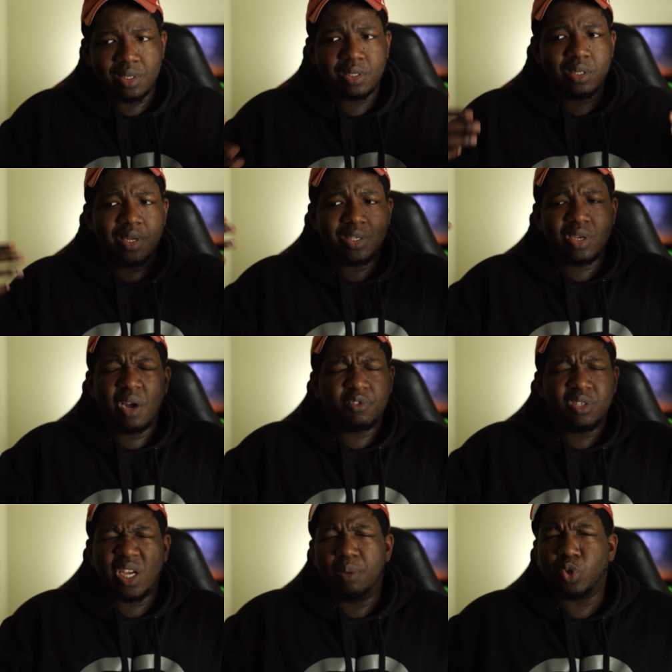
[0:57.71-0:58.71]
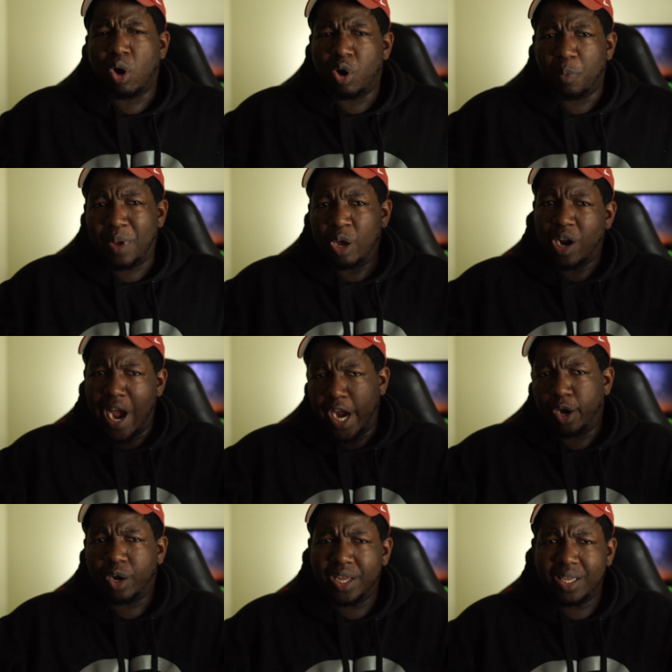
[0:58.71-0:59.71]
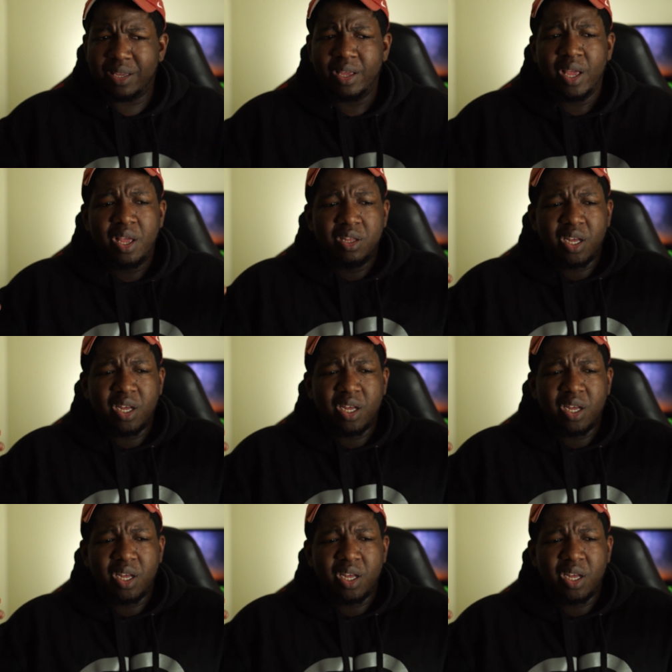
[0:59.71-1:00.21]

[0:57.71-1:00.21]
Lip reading: These cliques oftentimes aren't about hierarchy,